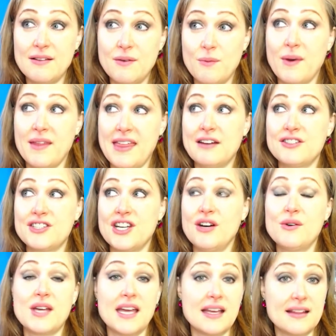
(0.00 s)
without
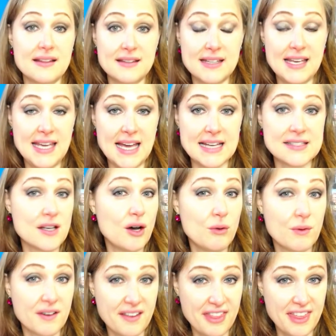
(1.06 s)
joking, he has
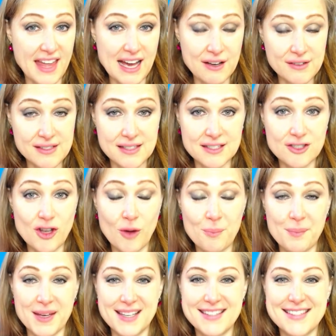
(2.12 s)
over 1,000
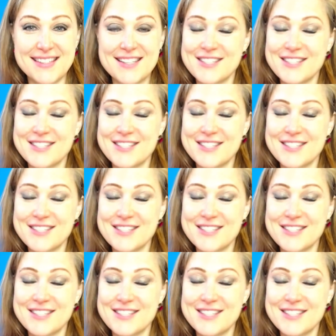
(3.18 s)
topics,